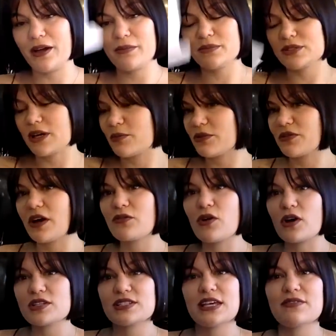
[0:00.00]
I've
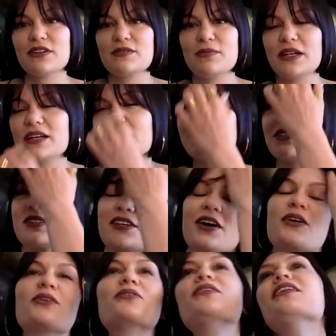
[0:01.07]
got 7 minutes.
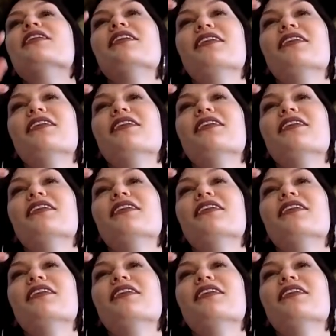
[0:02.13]
So